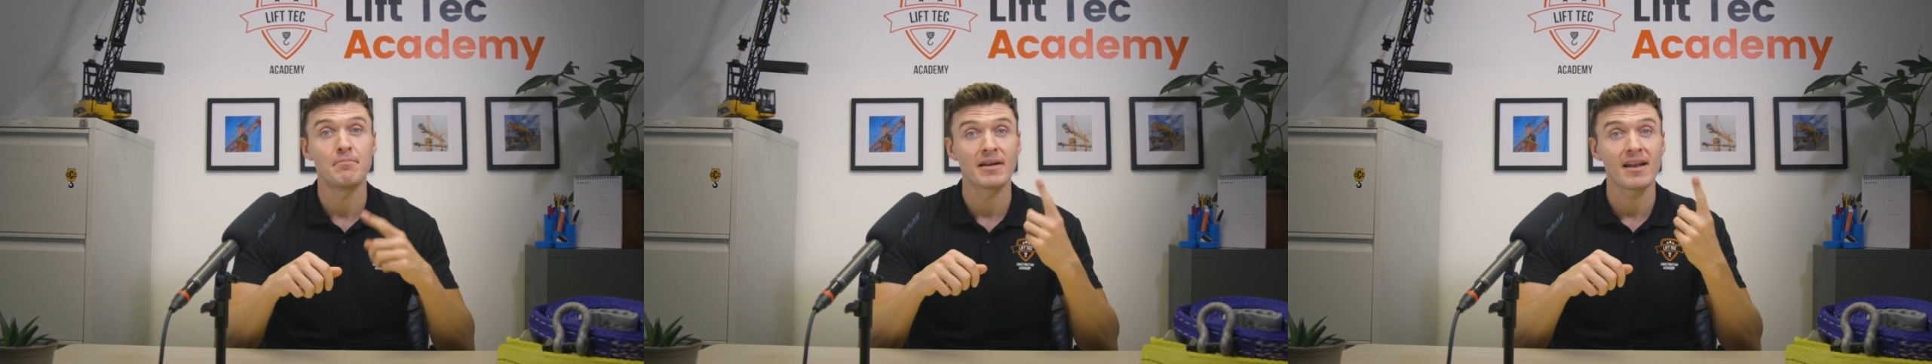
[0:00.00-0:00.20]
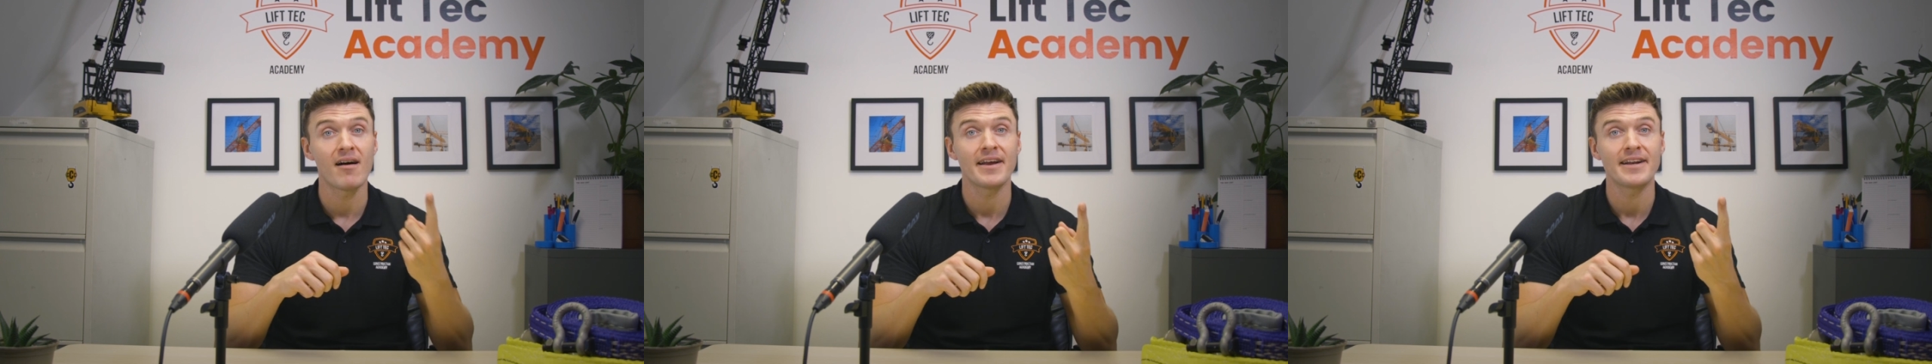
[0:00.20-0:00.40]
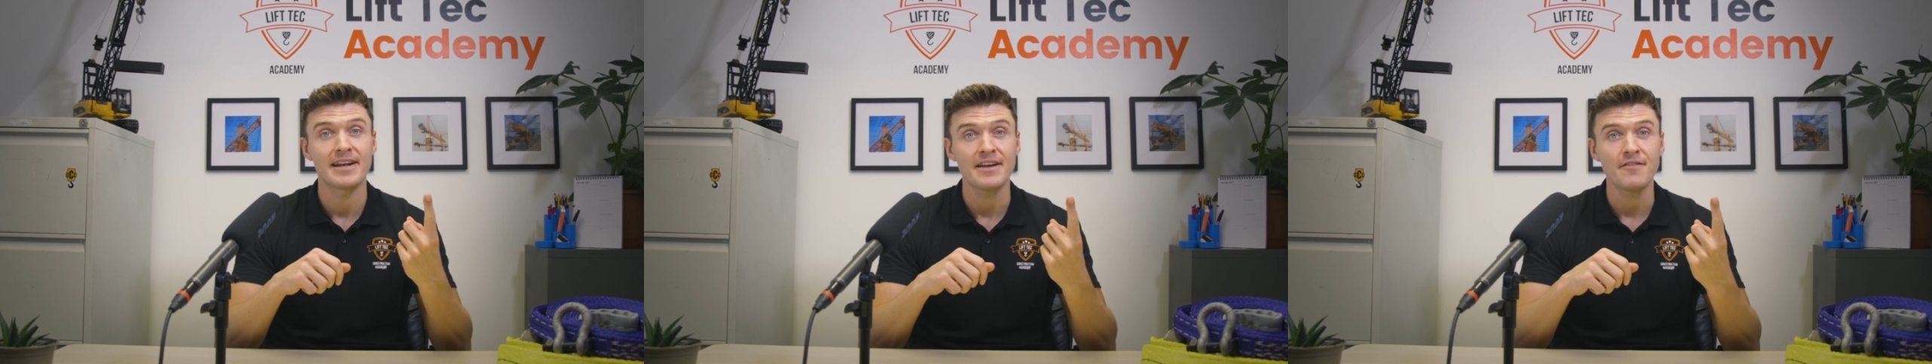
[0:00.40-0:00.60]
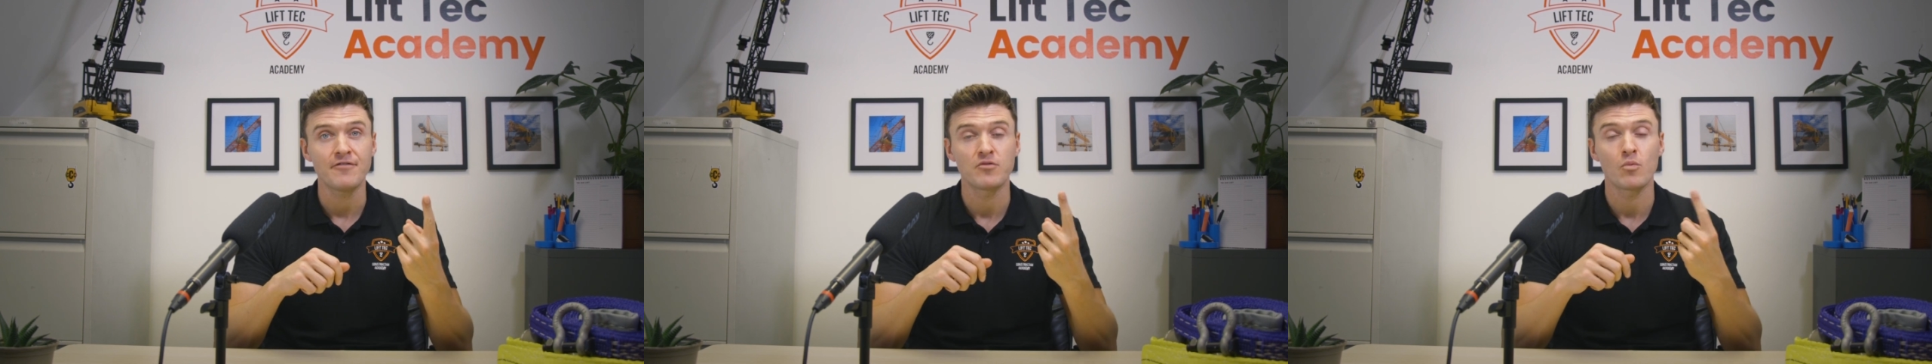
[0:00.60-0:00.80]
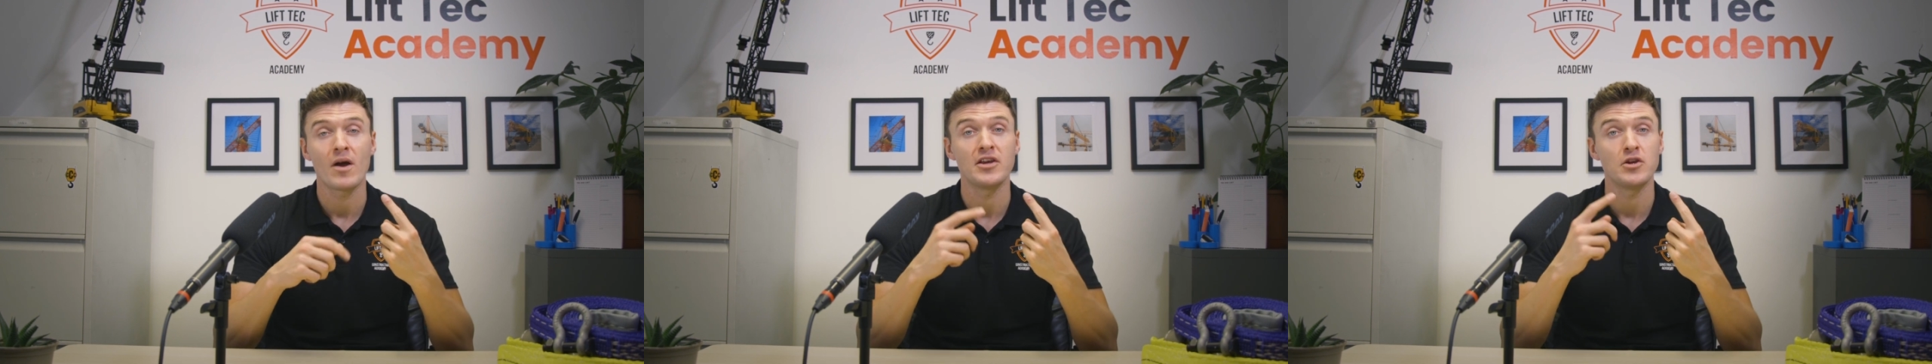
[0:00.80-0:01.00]
blind
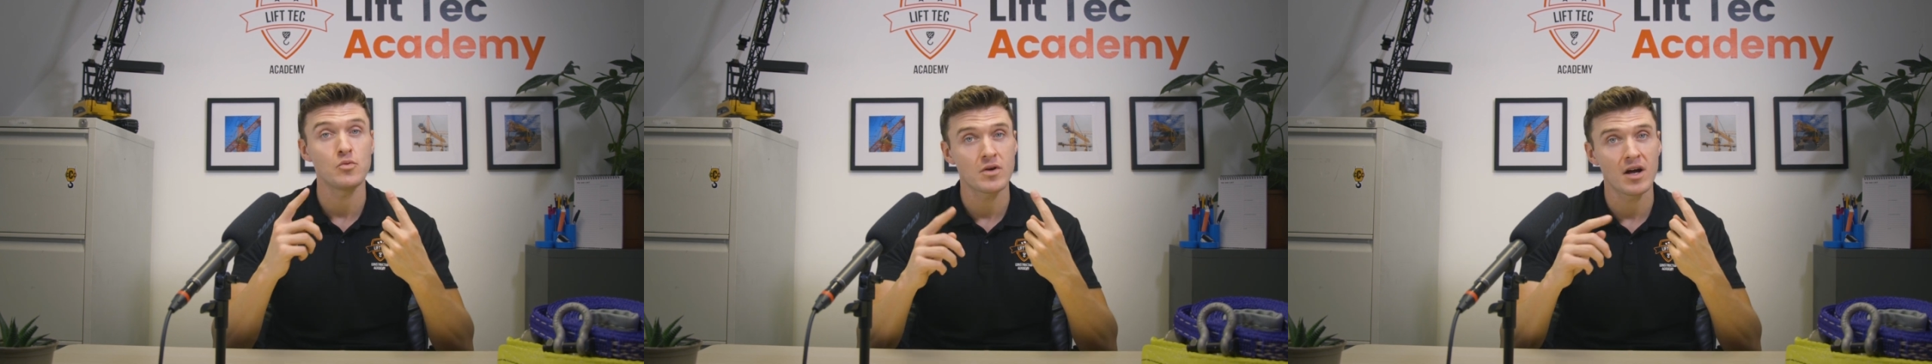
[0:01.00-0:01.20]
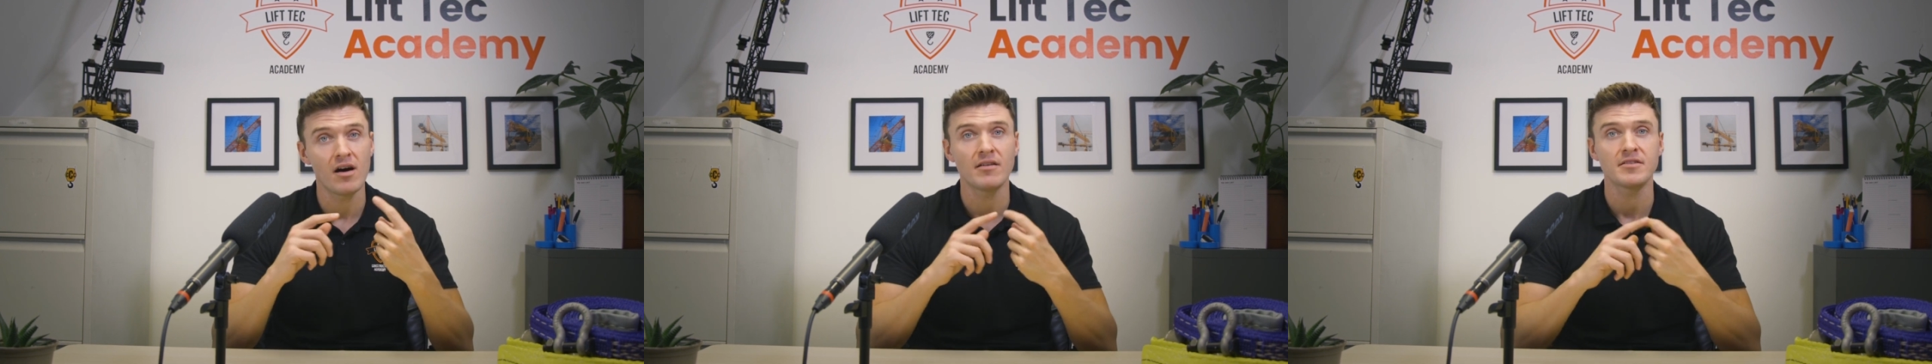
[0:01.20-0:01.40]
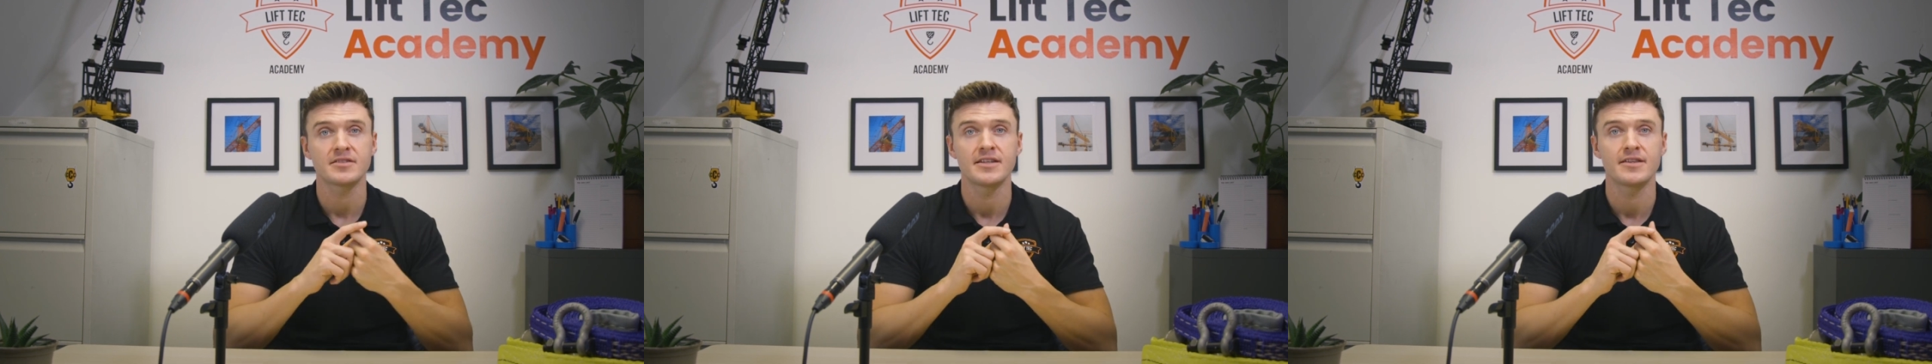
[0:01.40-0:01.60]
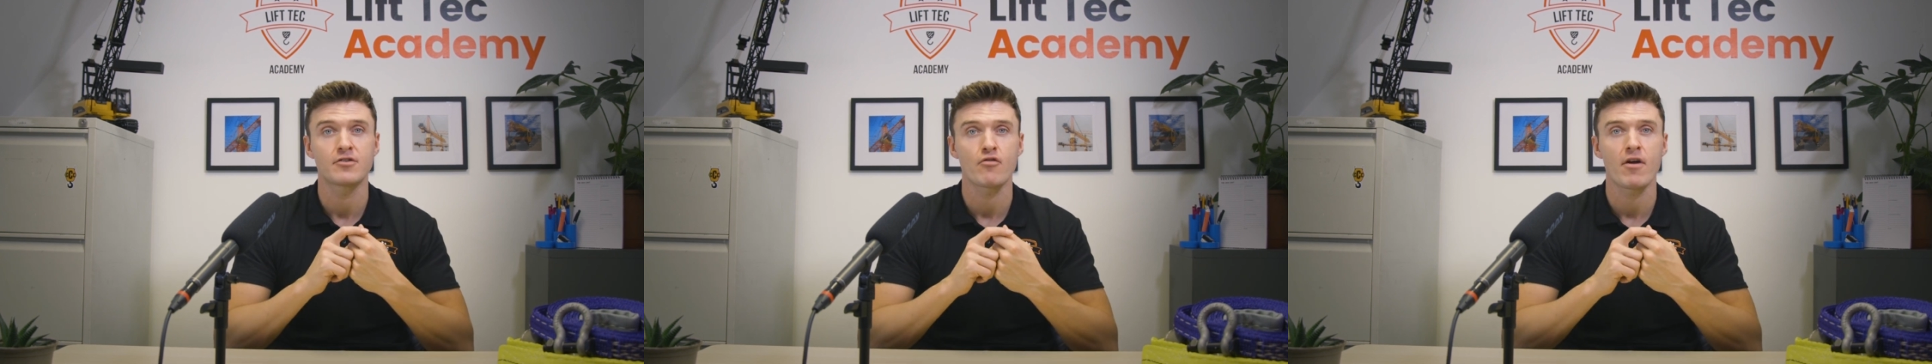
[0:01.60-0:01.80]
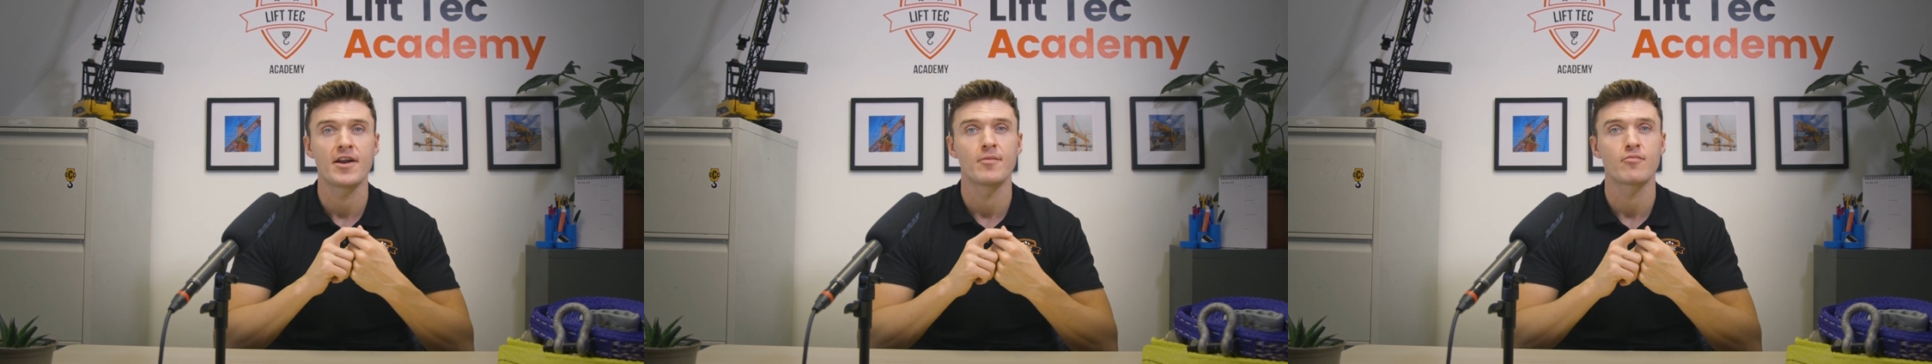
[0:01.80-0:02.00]
lift where you can't see the
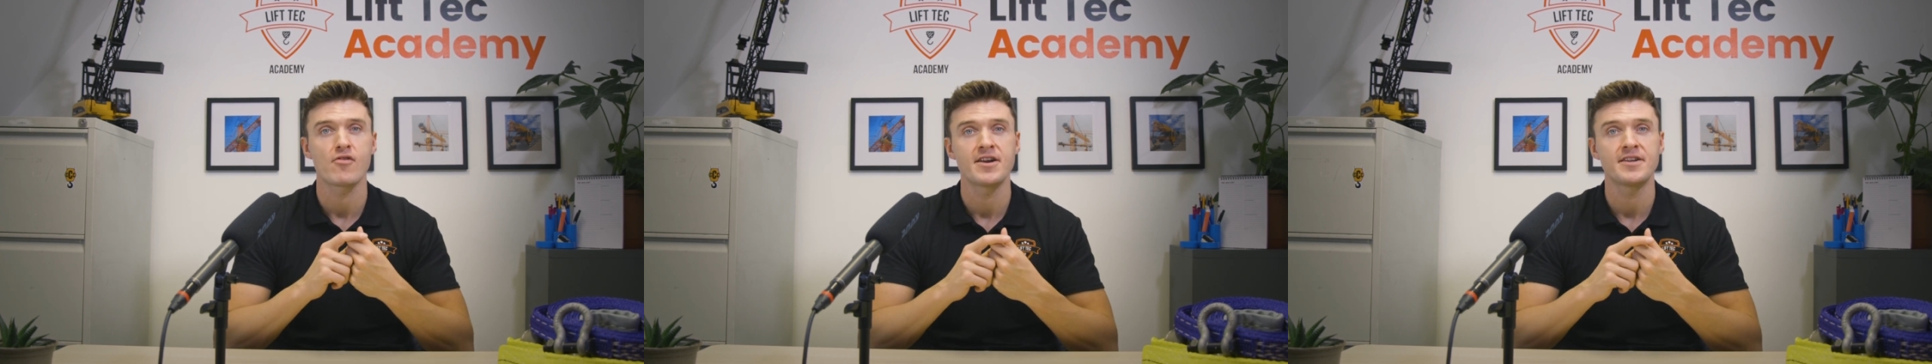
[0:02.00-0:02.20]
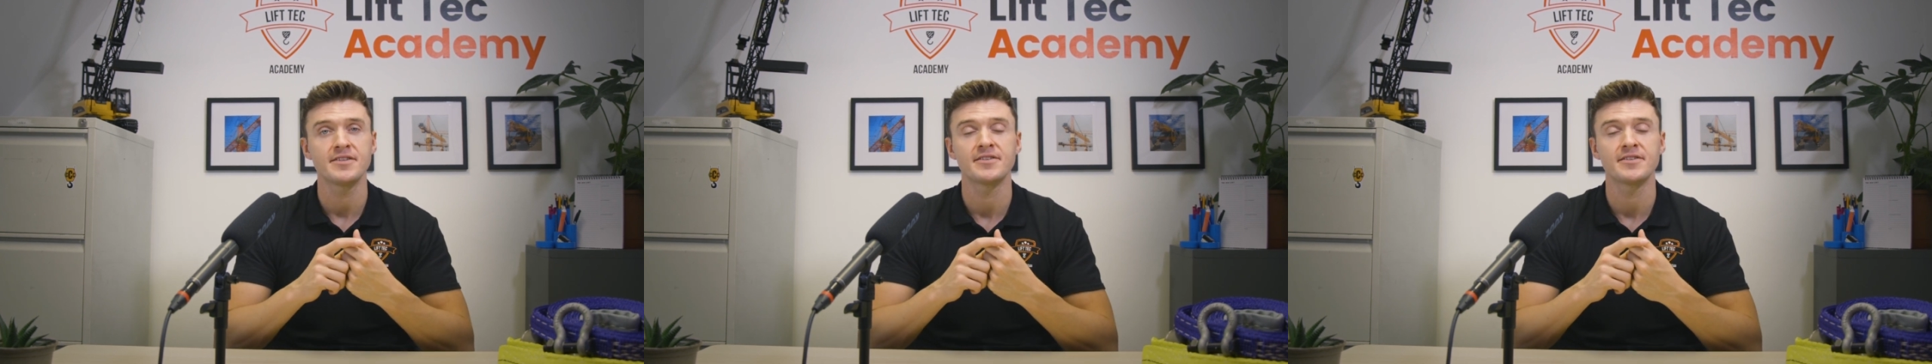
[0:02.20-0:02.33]
crane operator,